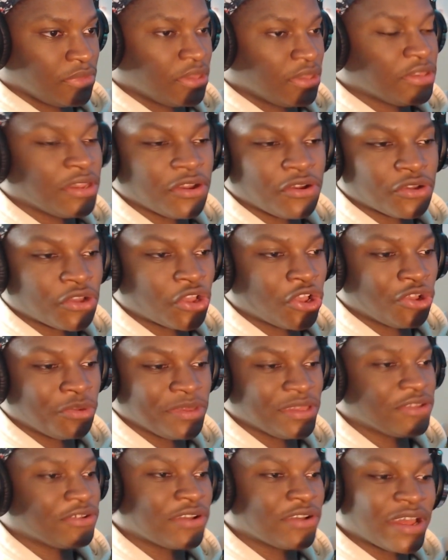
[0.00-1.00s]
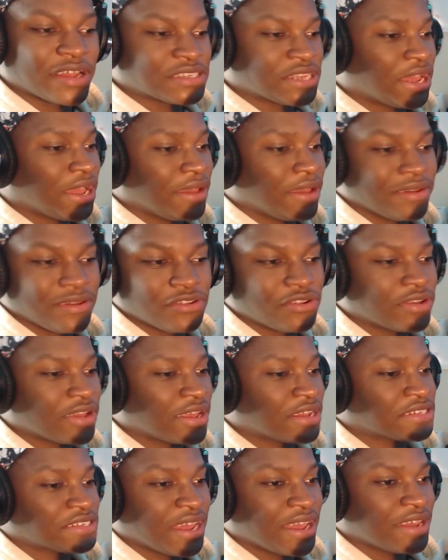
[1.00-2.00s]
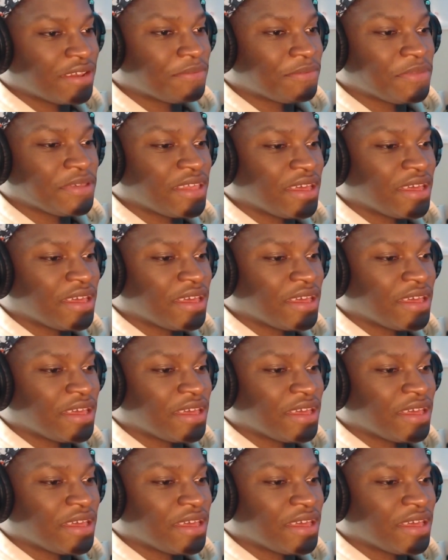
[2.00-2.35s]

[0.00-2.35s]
Yo, Kobe, you don't got time to be